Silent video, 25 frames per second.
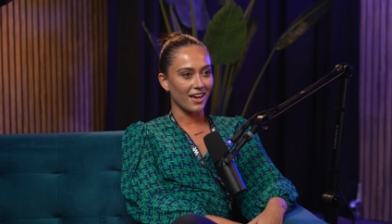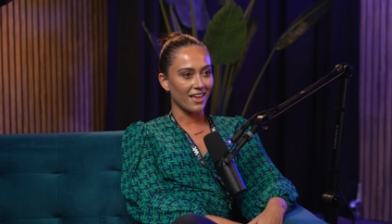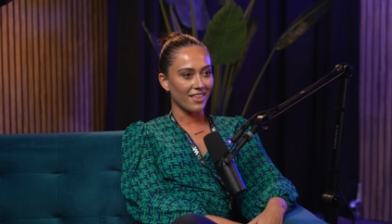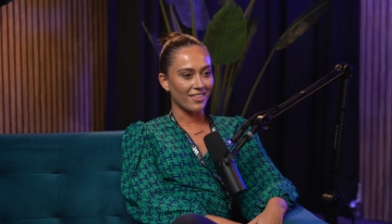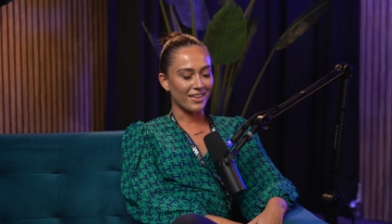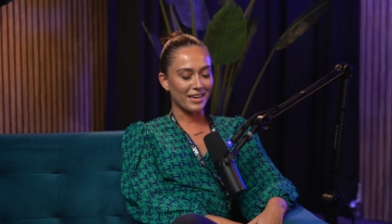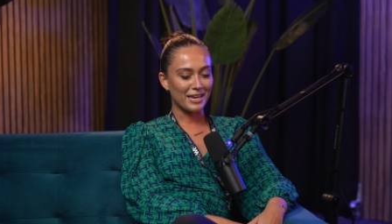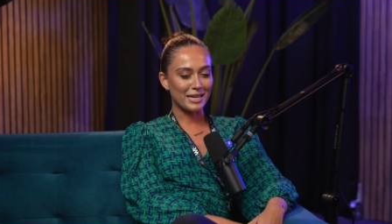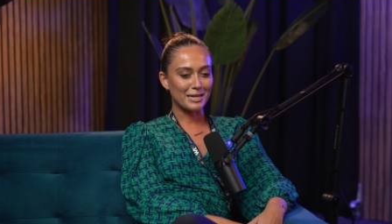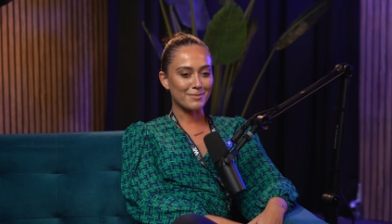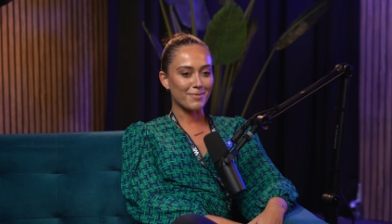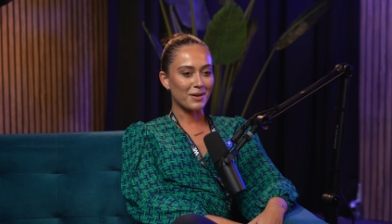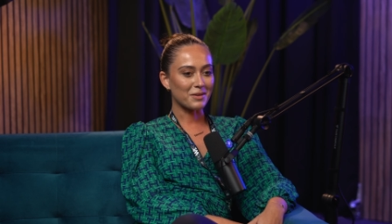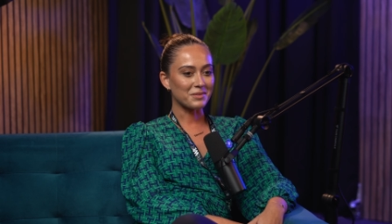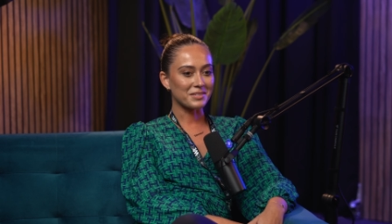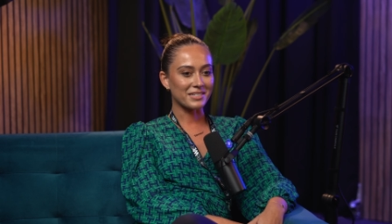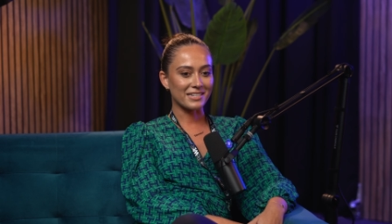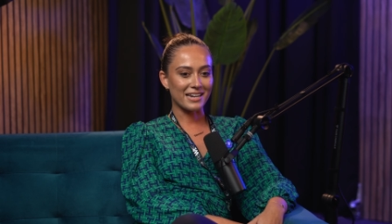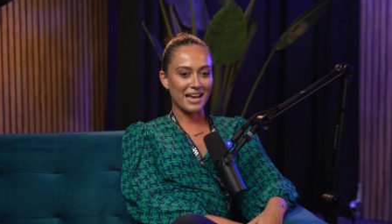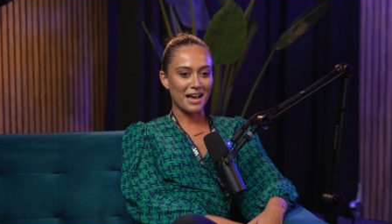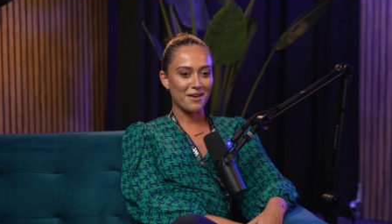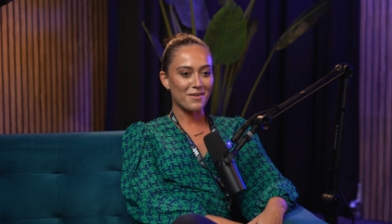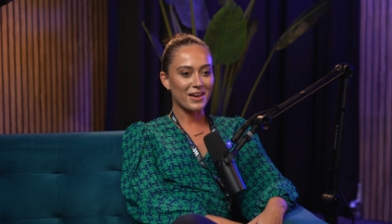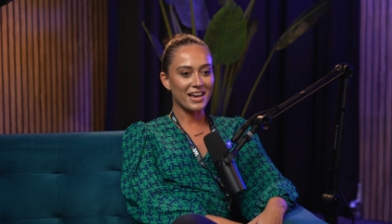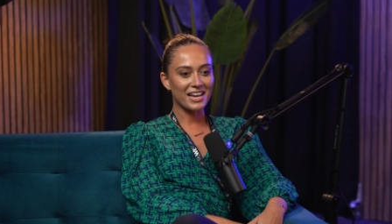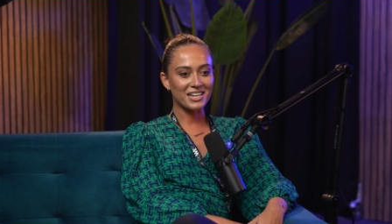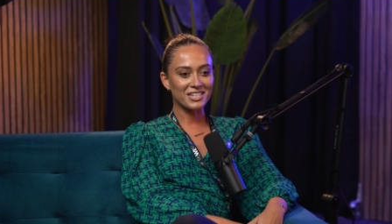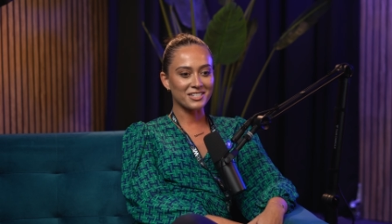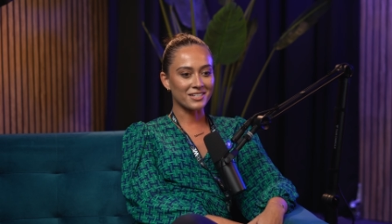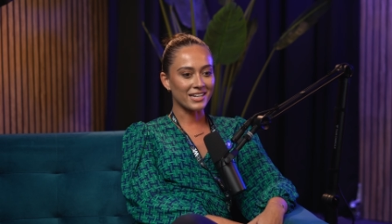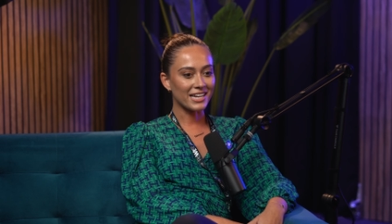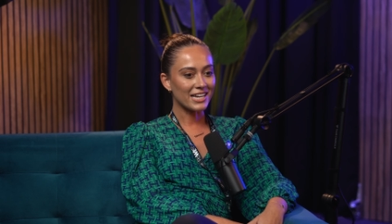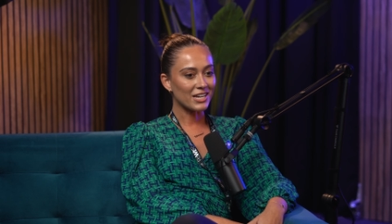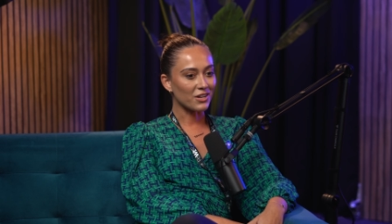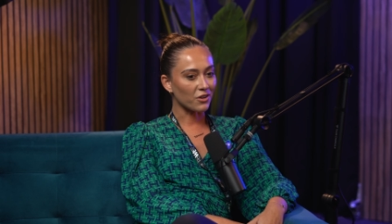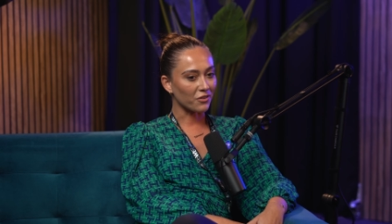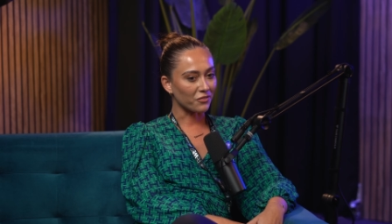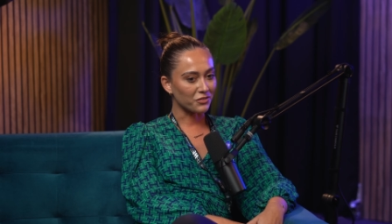thinking about it now, I
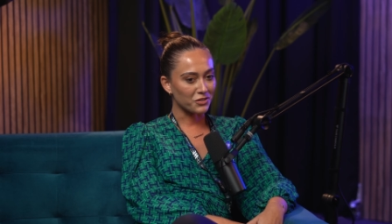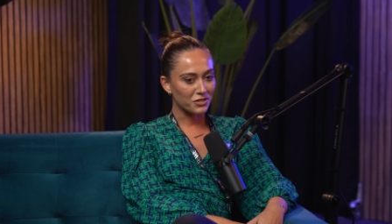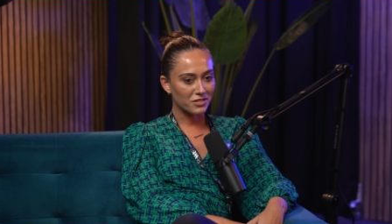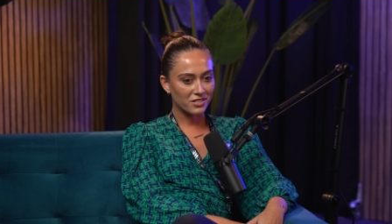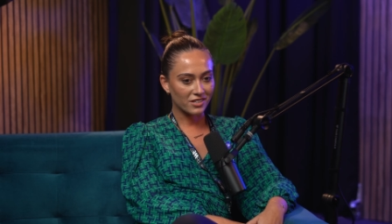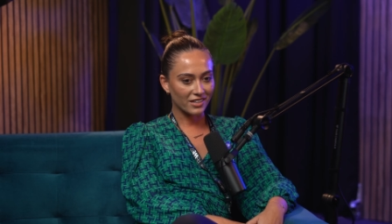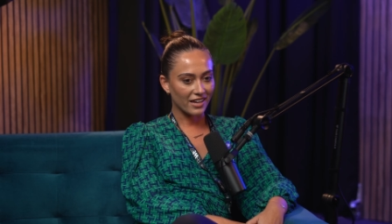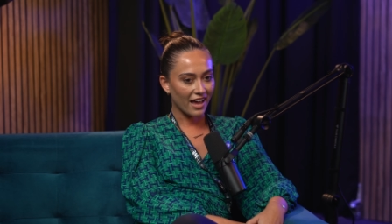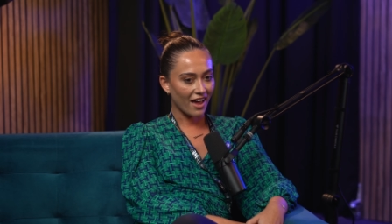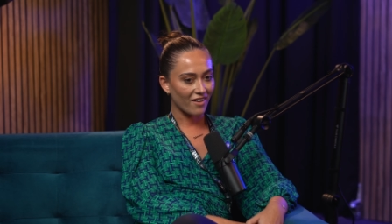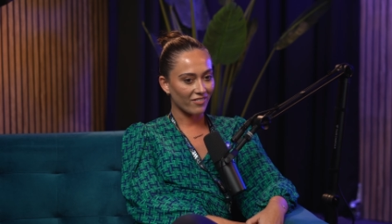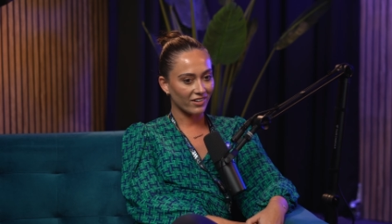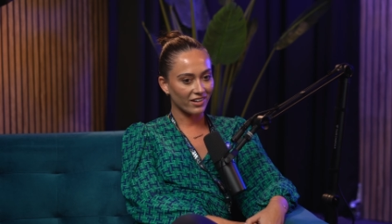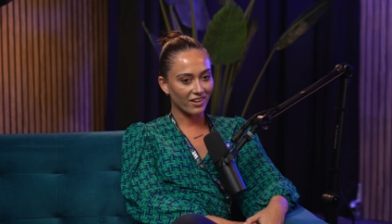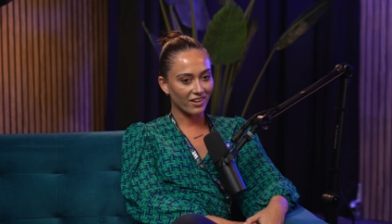actually love just having